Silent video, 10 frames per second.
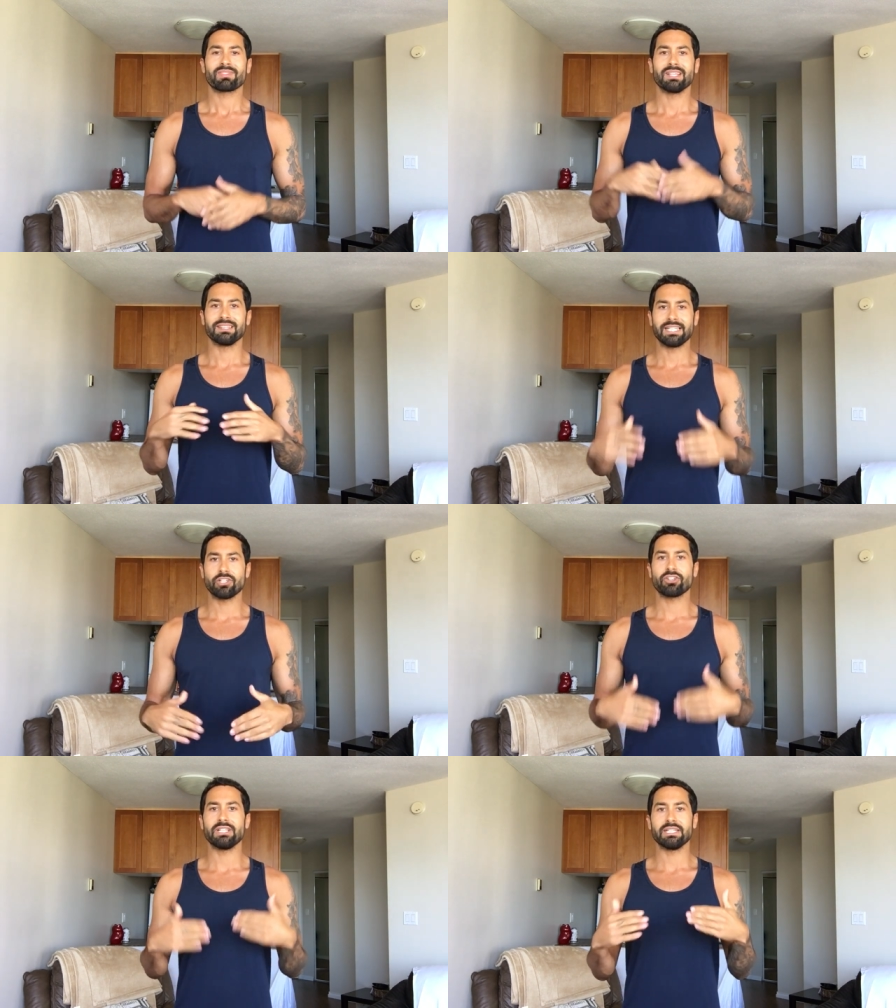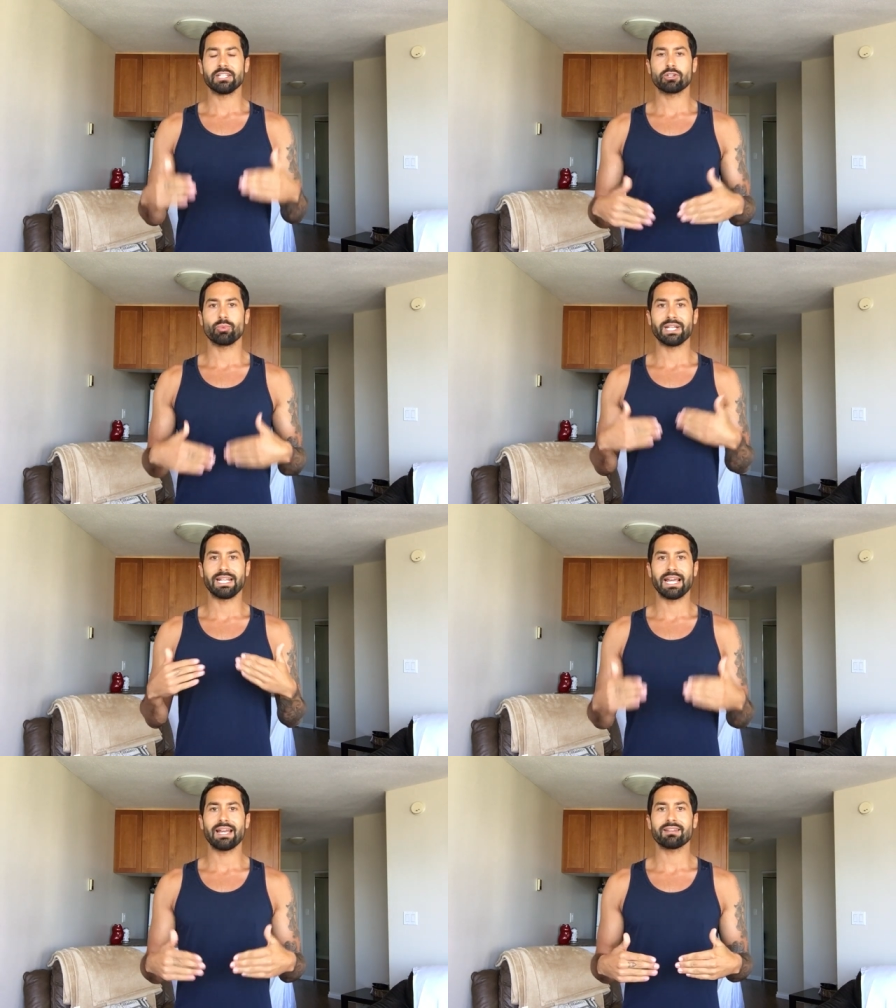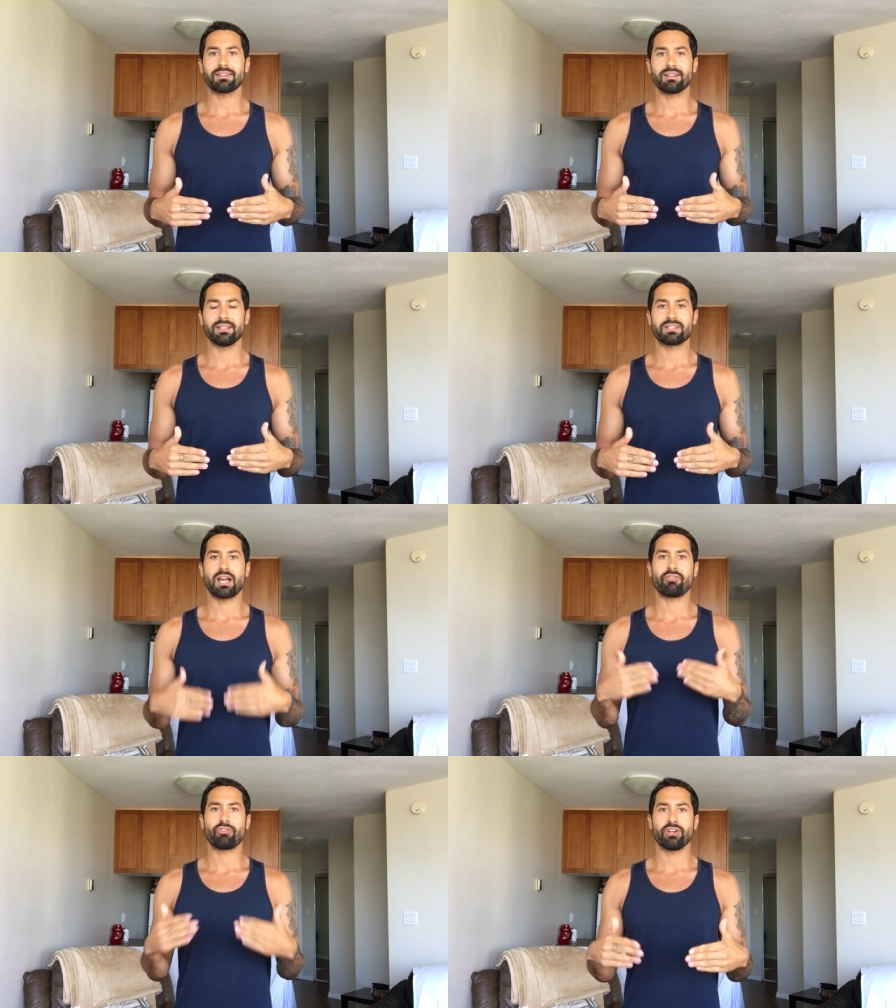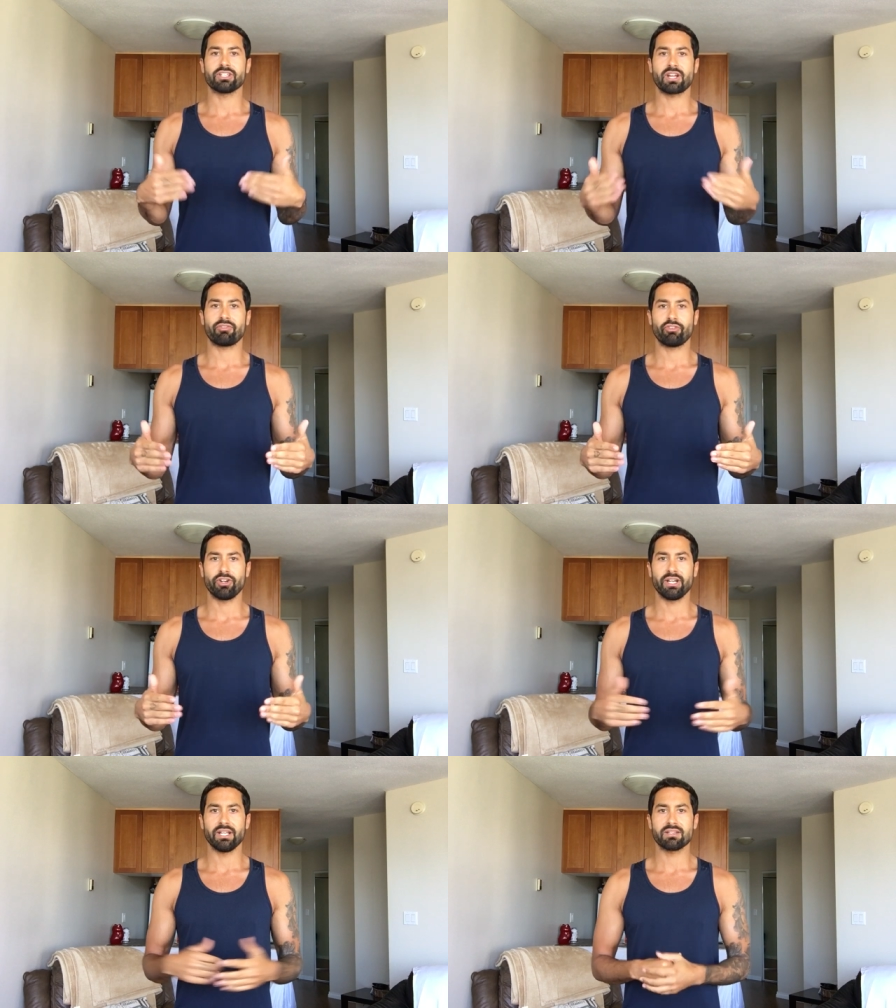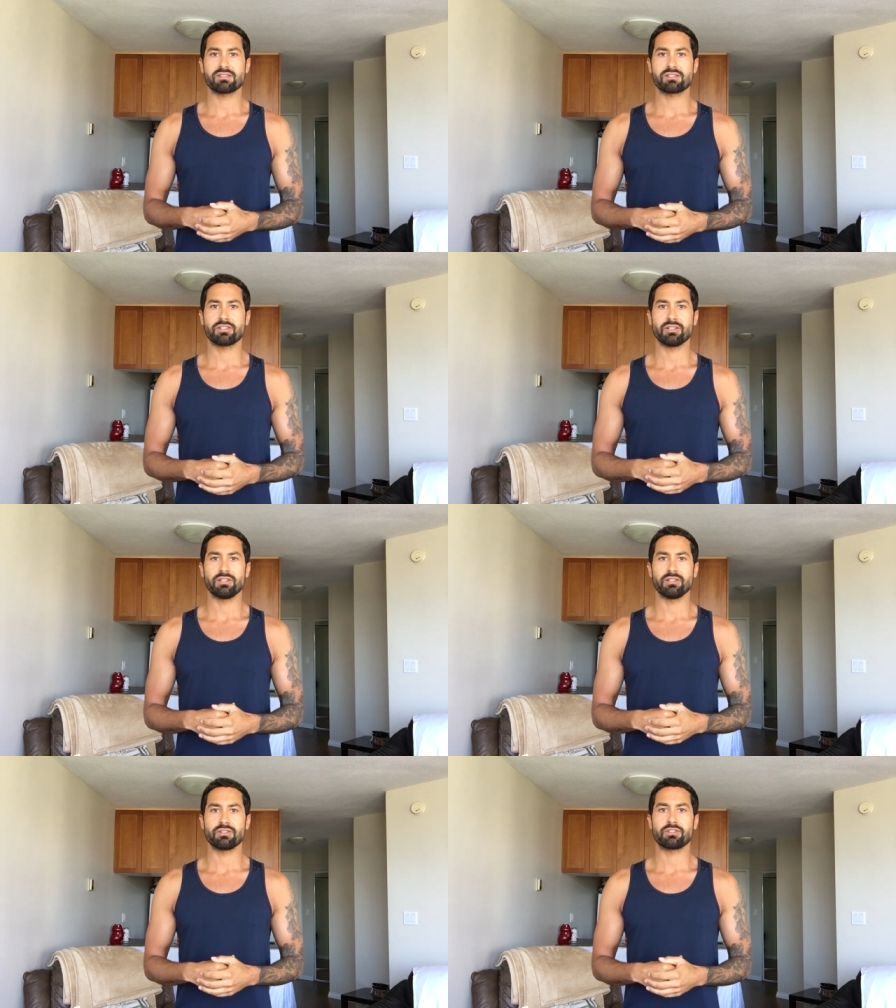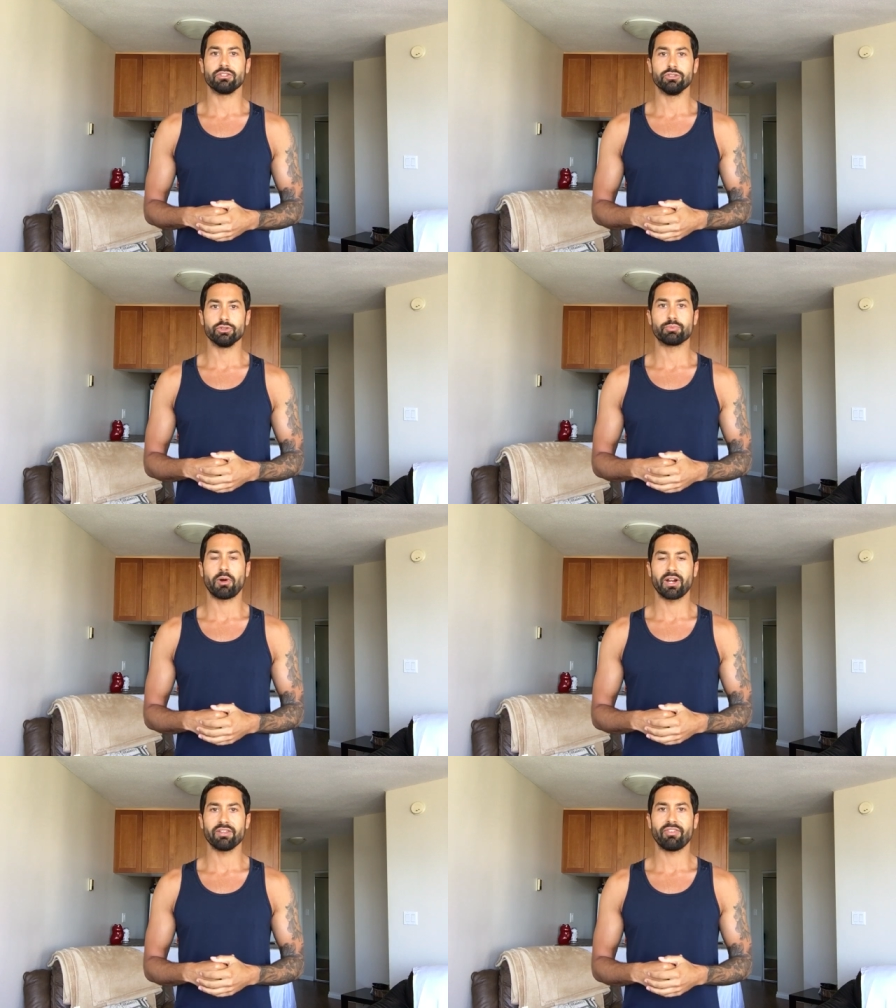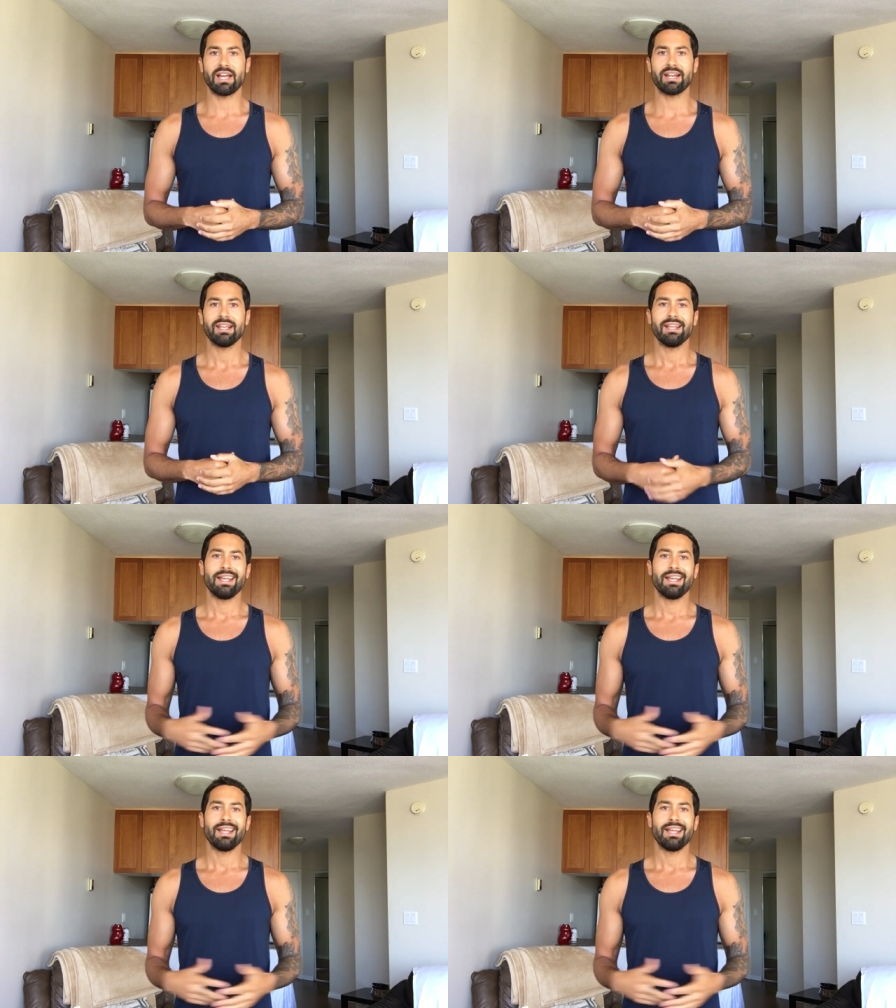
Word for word: the leaner and leaner we get, the tougher and tougher it is to, to lose body fat.